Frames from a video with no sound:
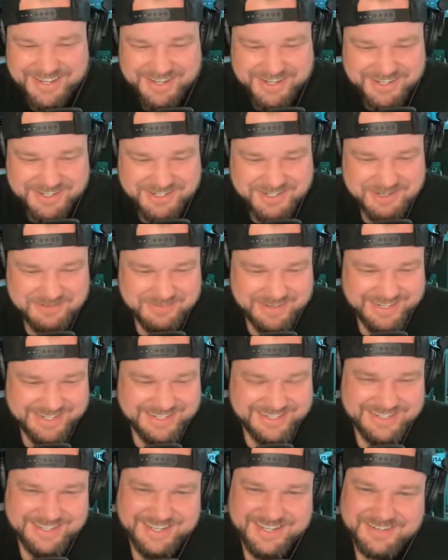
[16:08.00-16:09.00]
Oh, my
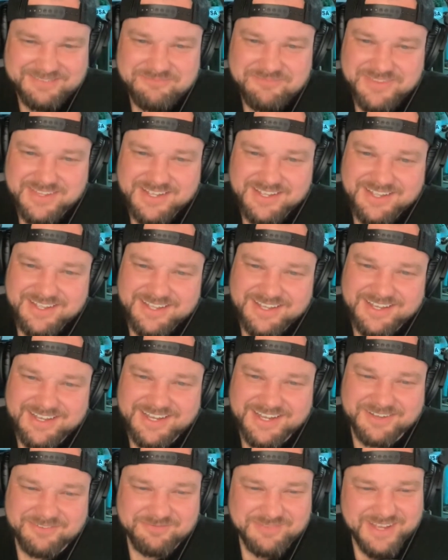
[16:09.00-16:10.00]
God.
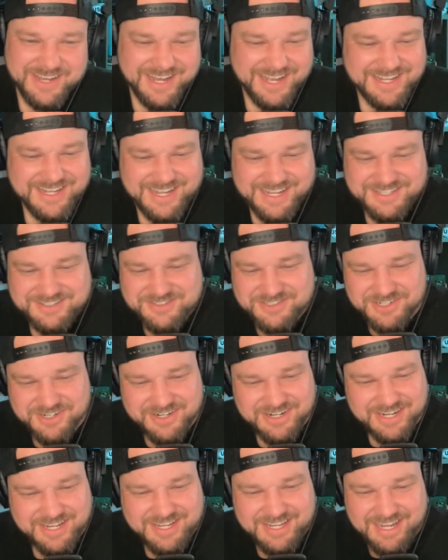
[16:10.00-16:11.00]

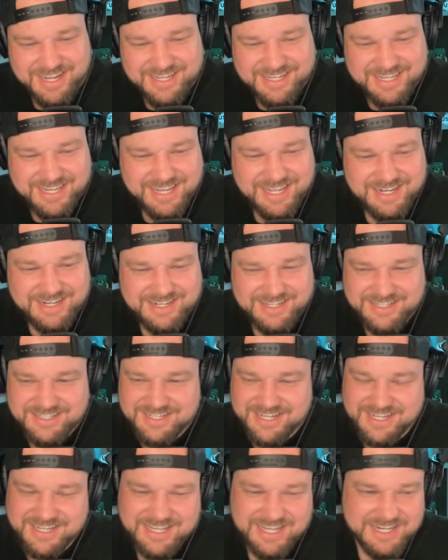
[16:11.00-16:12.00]
I can't.
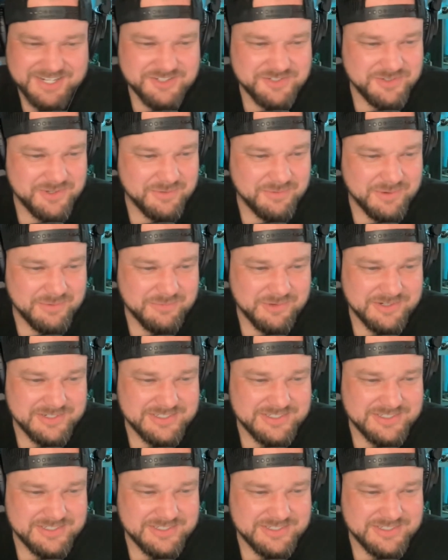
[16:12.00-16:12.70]
I got to do it one more